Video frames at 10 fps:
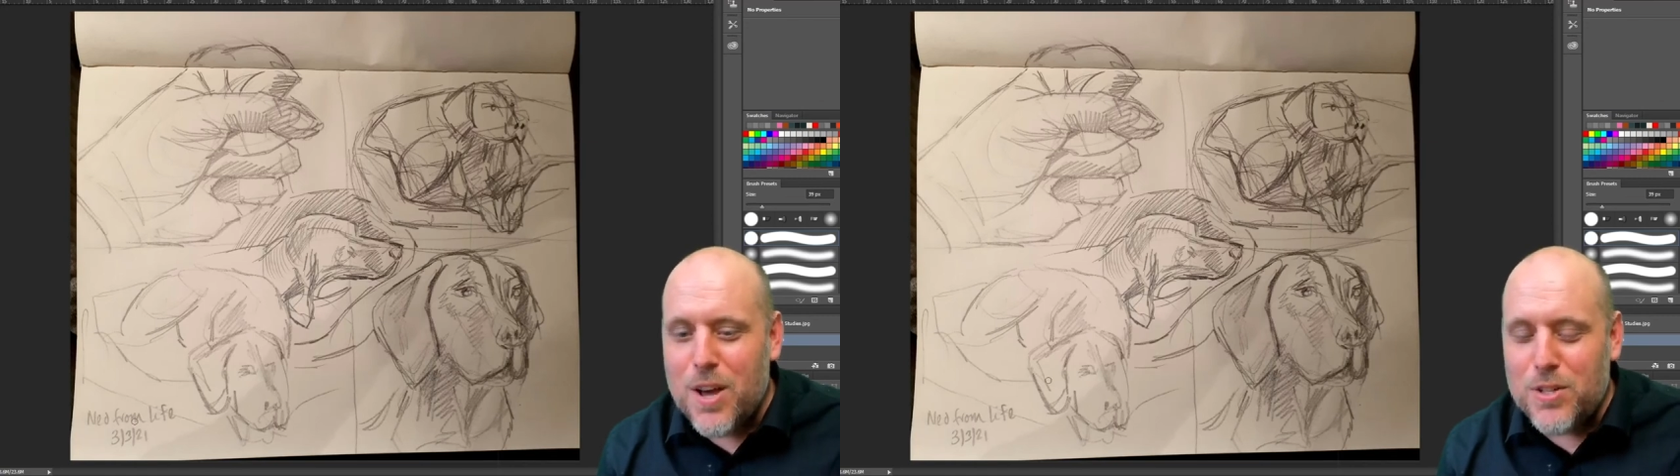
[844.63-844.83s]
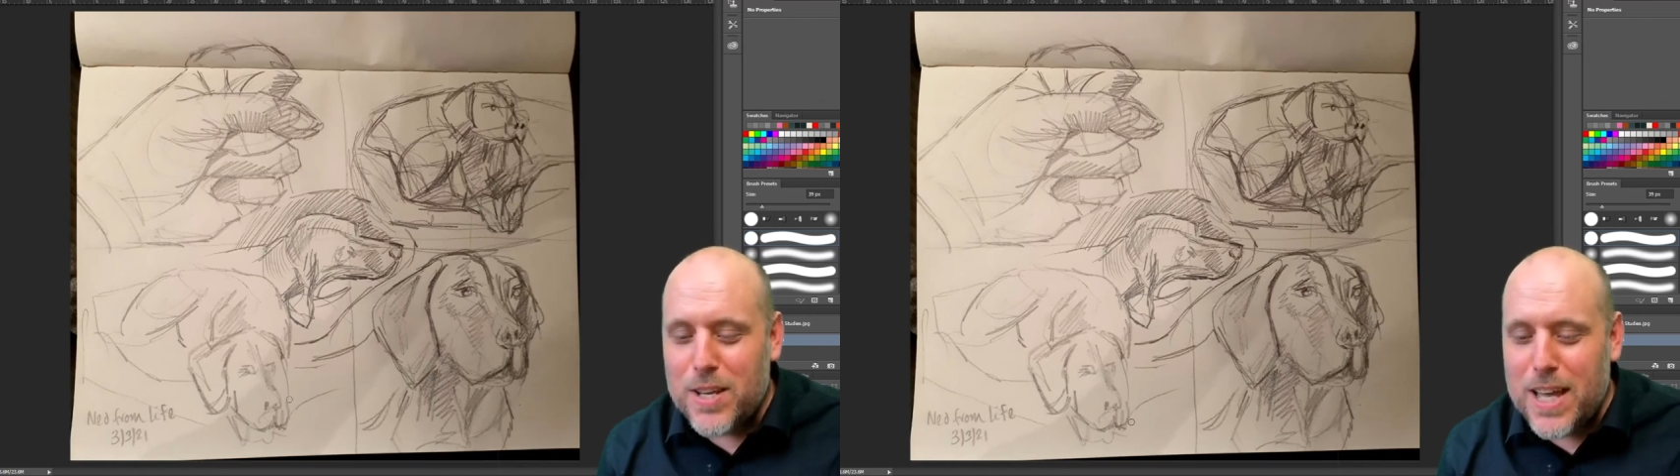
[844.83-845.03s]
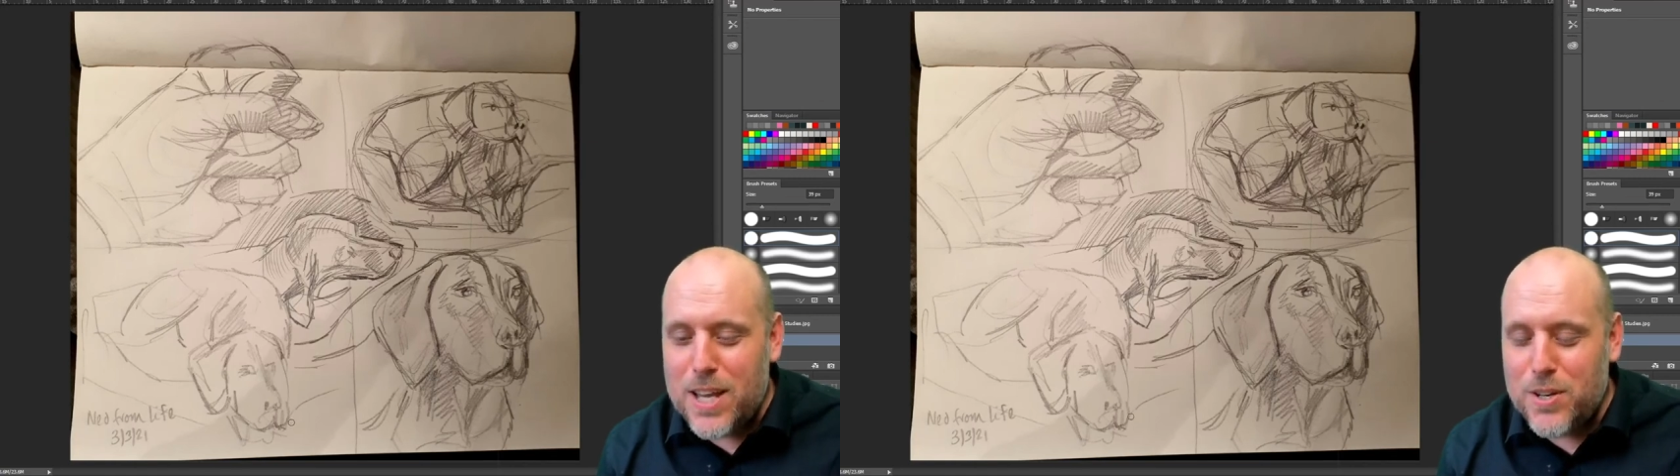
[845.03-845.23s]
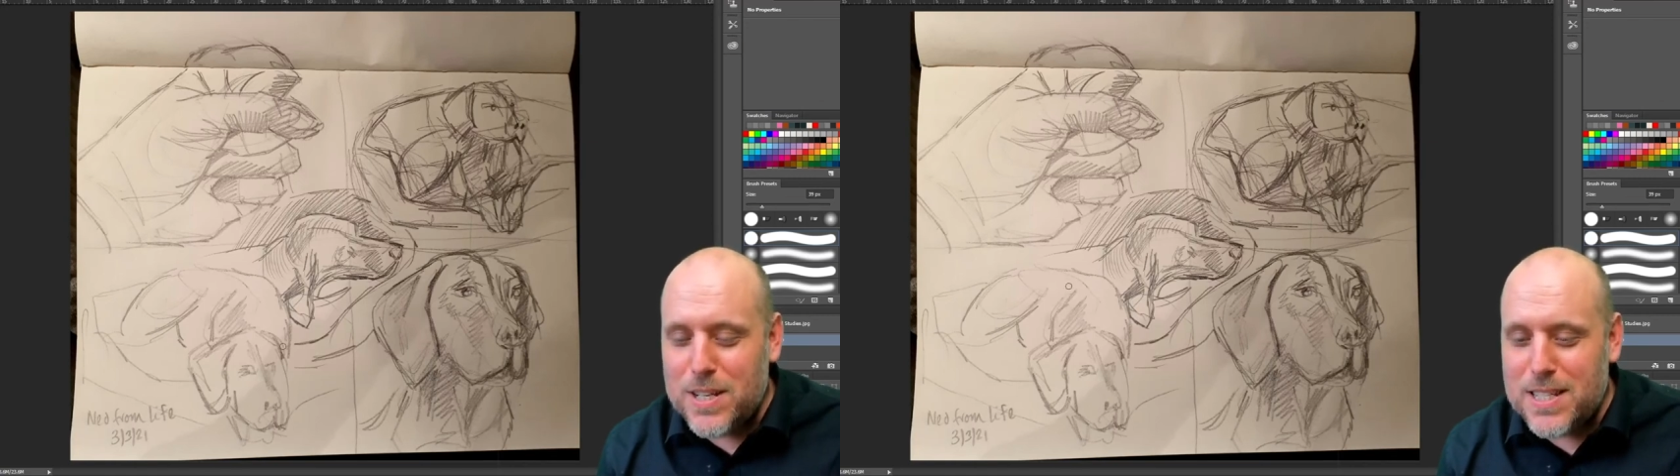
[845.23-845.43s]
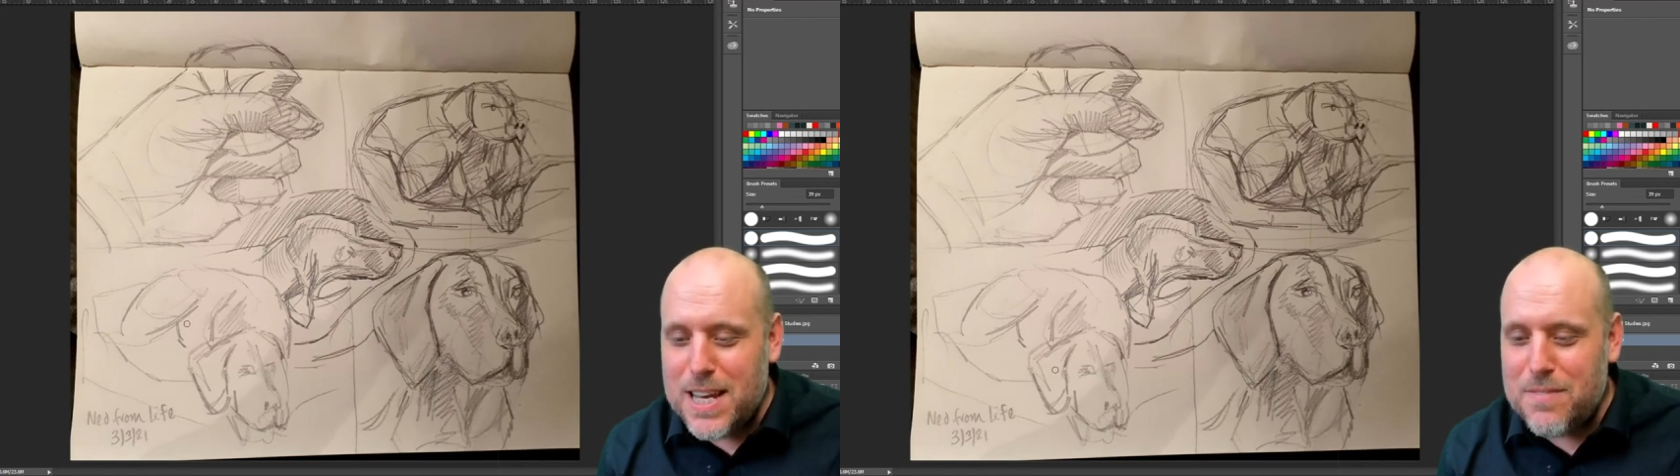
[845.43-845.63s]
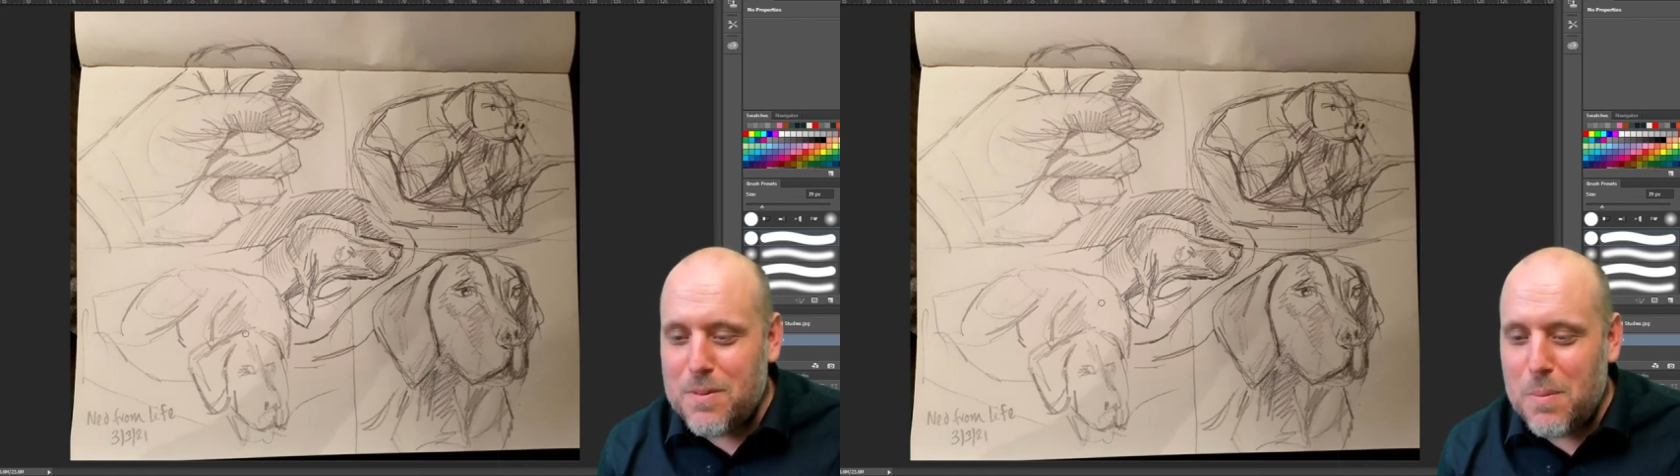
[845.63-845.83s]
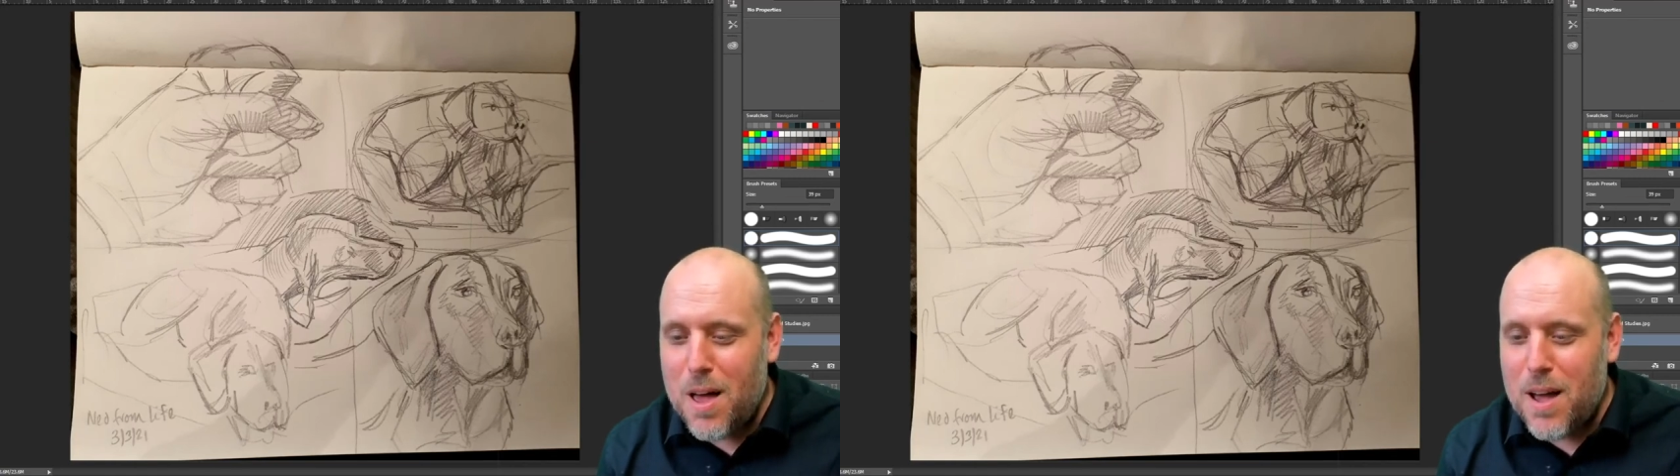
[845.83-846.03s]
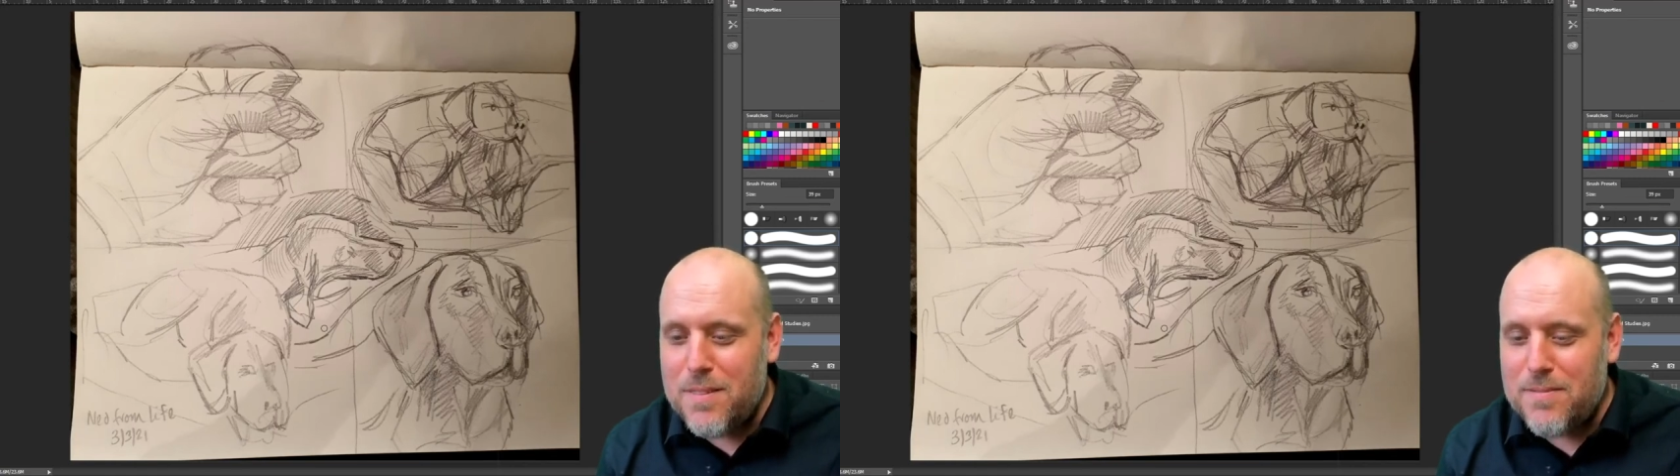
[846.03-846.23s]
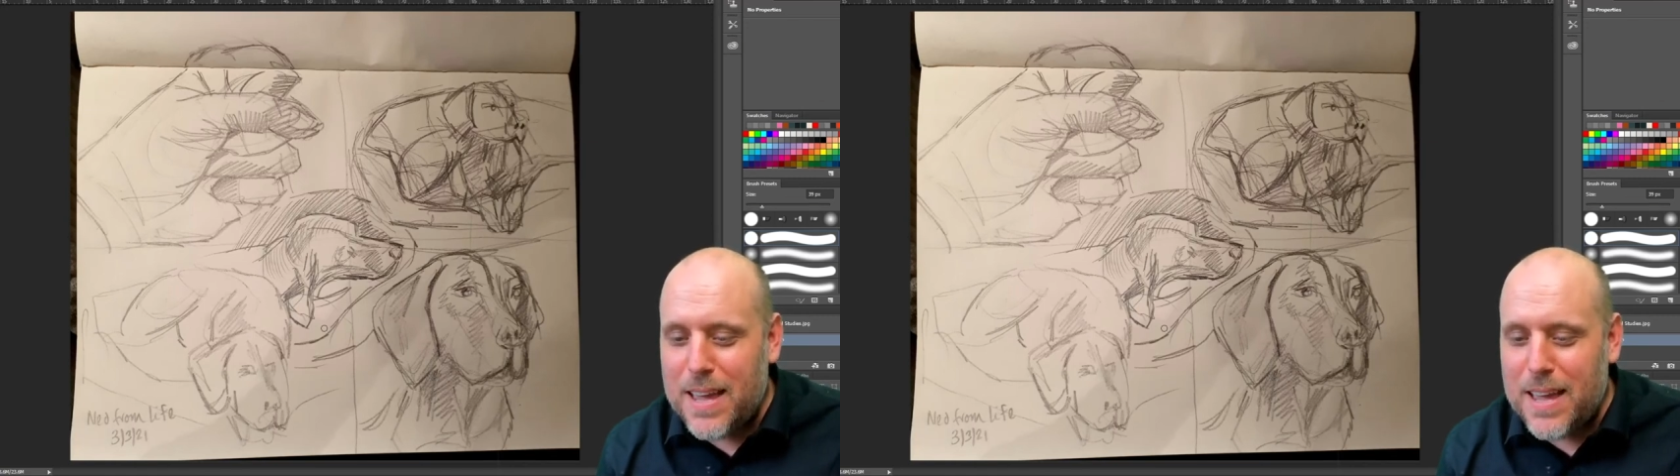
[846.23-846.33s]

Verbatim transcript: So again, you can see from Life,